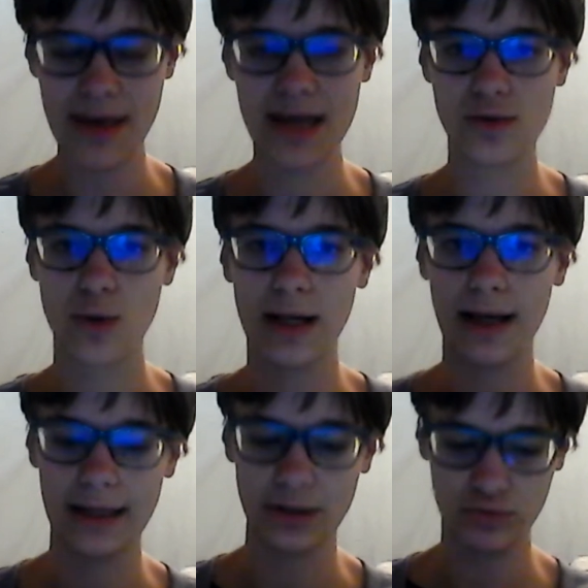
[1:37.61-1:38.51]
as well
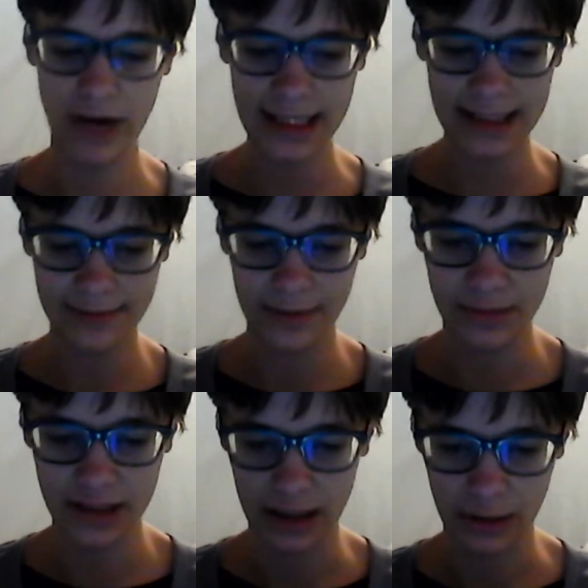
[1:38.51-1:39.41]
as Rex from
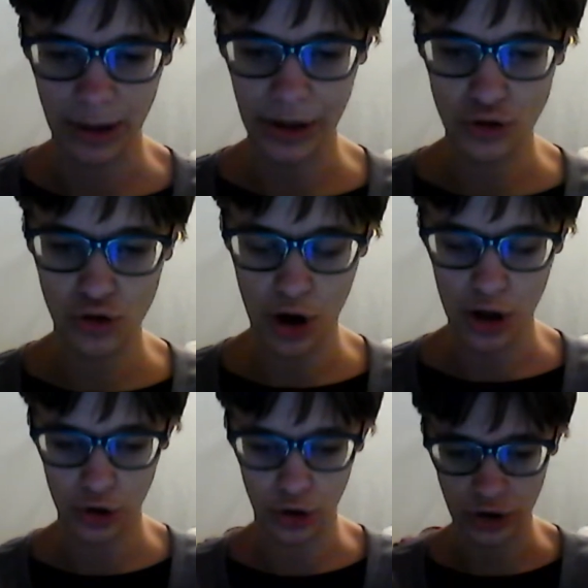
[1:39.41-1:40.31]
Xenoblade
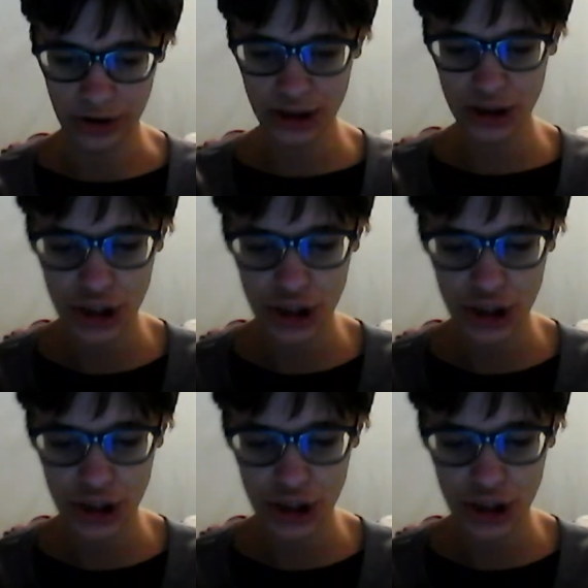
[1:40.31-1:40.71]
Chronicles